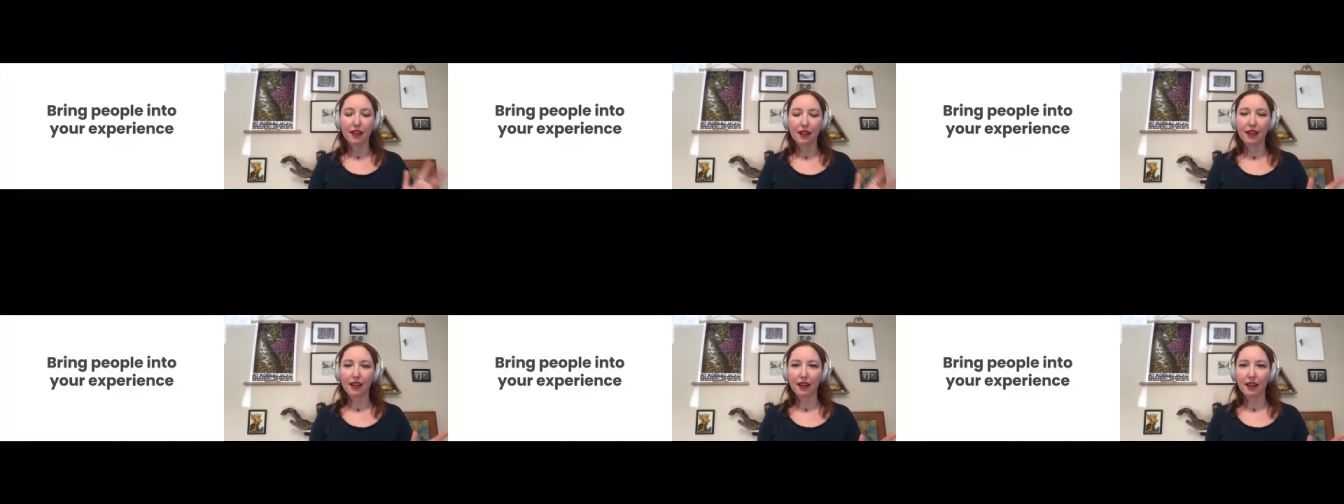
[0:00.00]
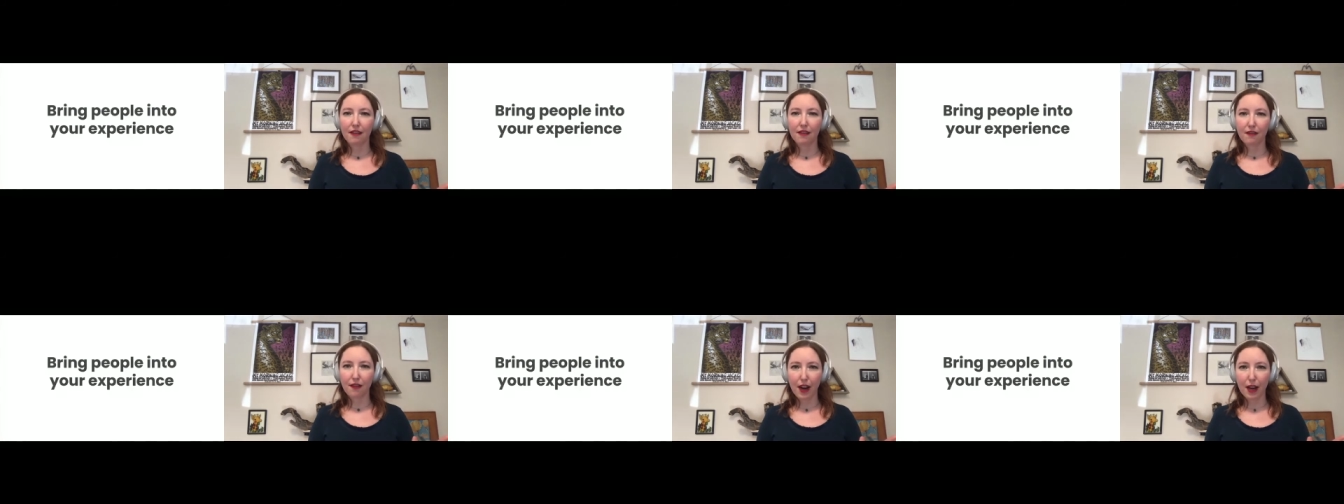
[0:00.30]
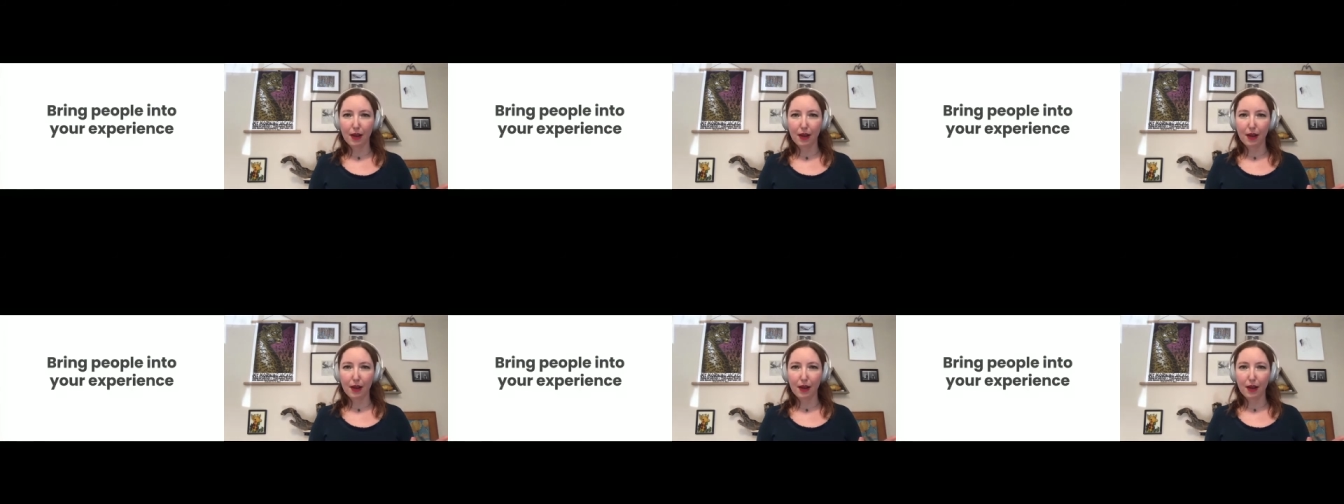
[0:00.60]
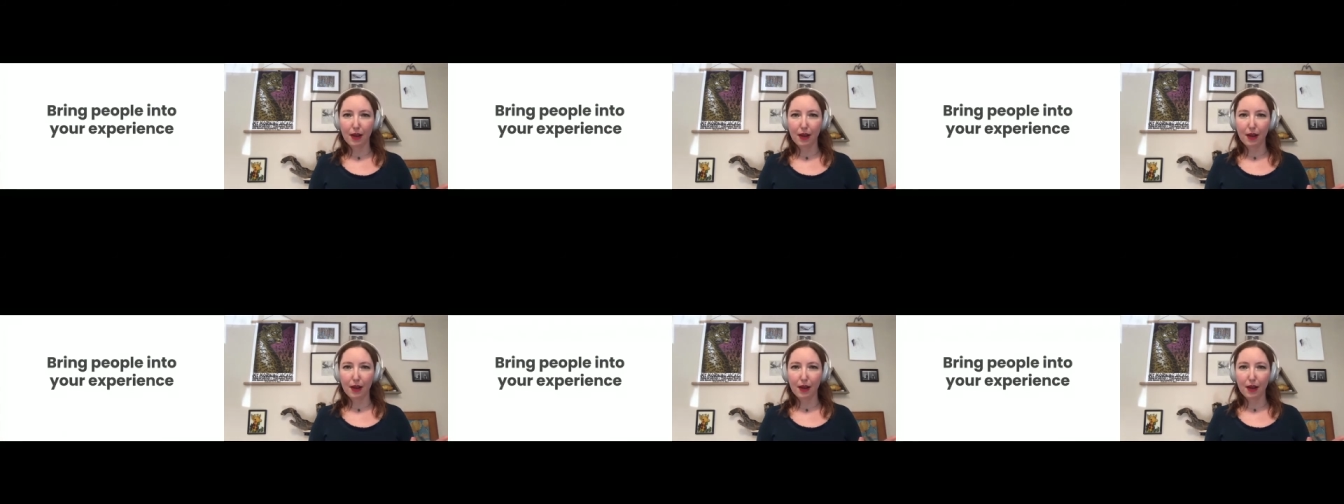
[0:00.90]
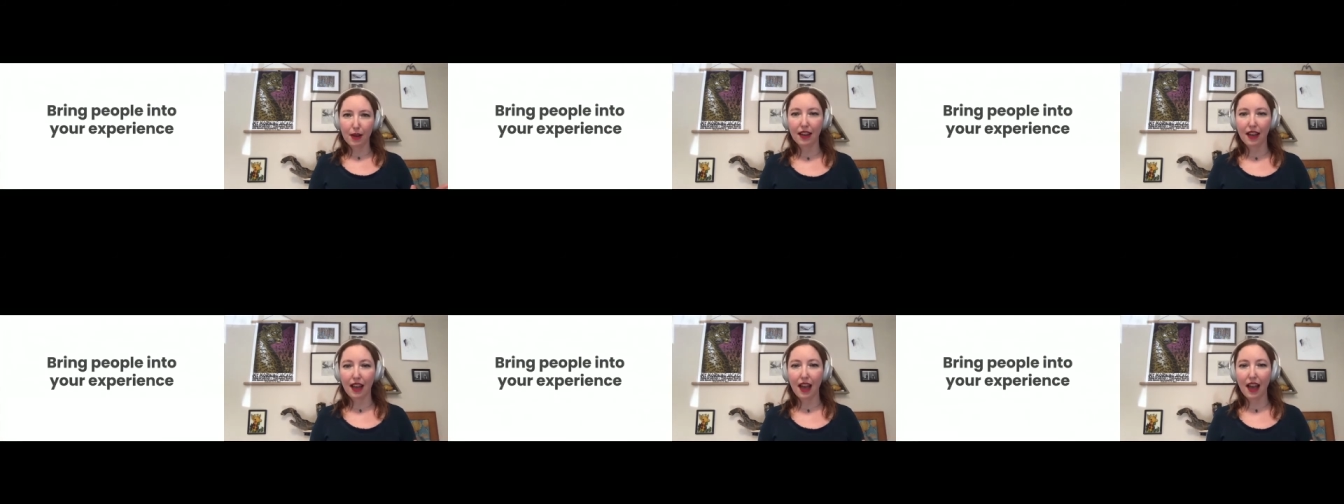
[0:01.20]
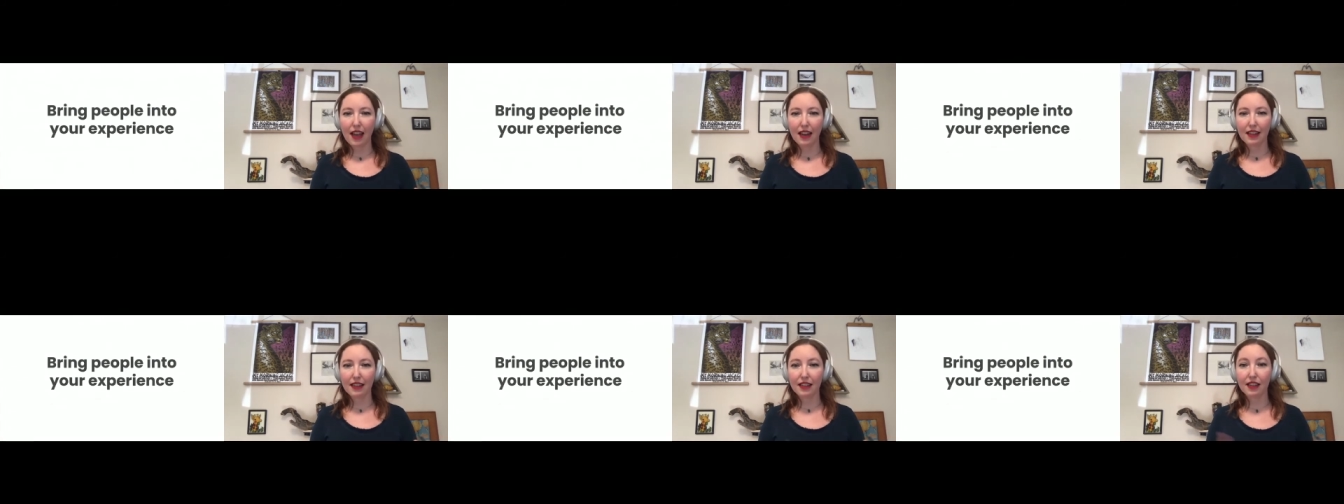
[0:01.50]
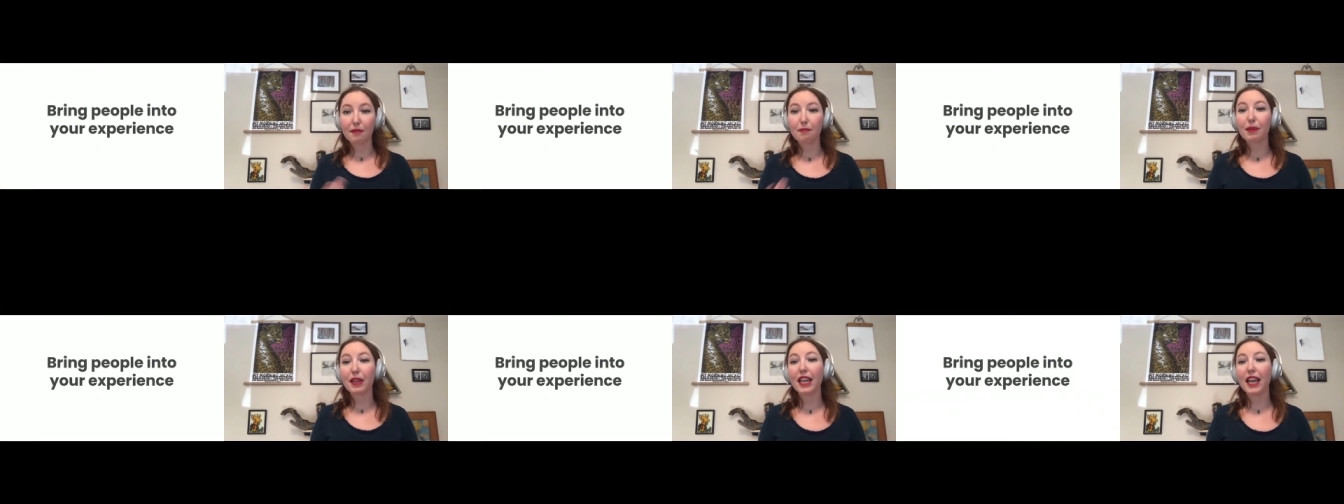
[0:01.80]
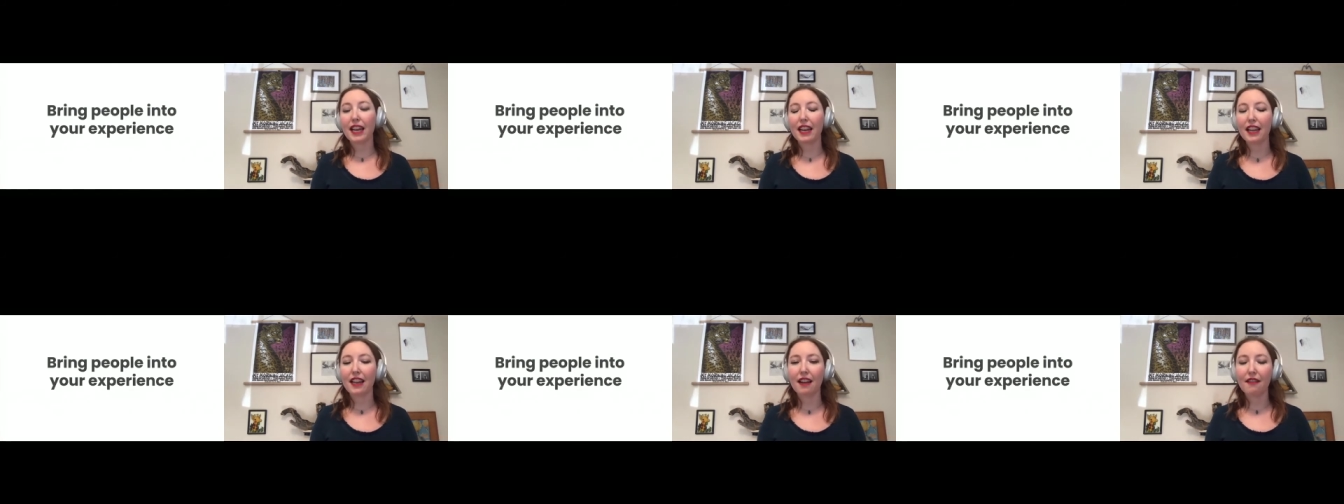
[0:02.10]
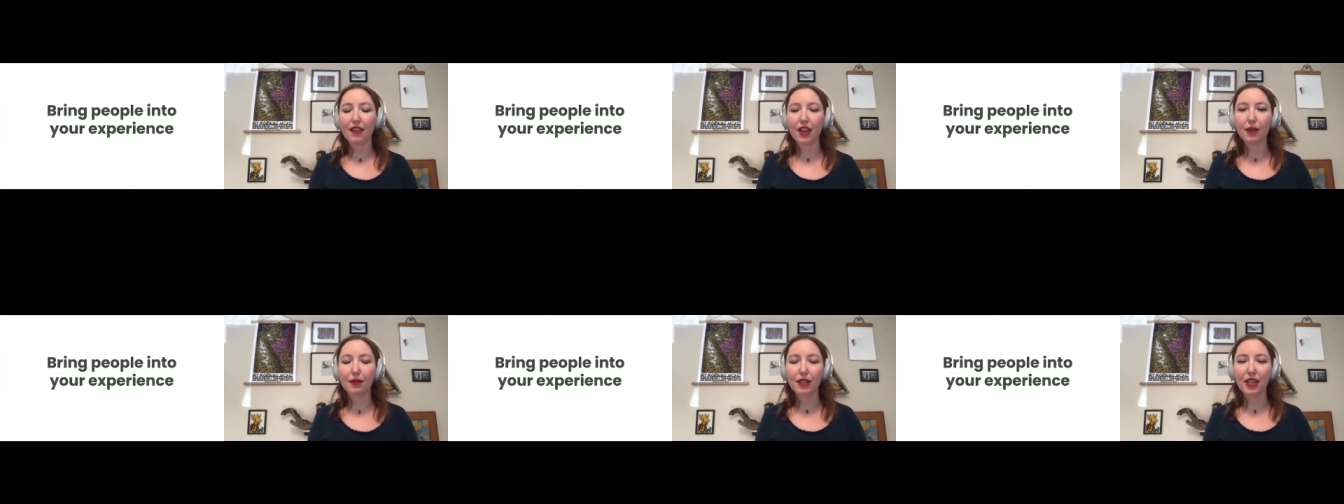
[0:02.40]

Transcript: the framework and the beginning of it,